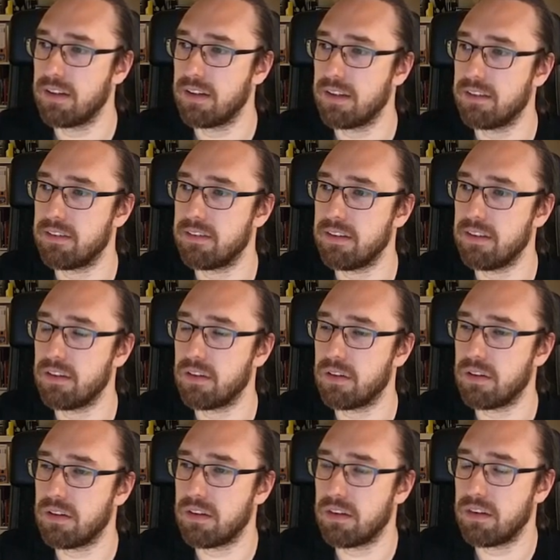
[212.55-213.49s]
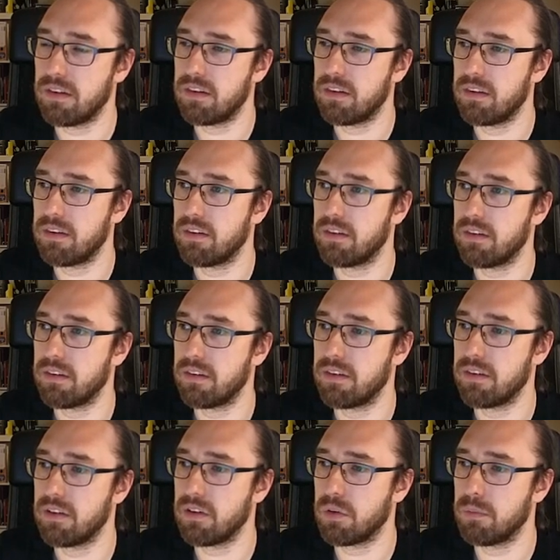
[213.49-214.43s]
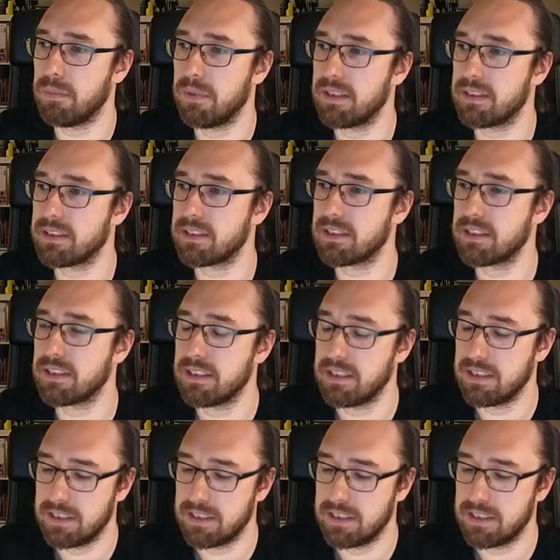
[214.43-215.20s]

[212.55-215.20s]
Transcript: I see all the commits,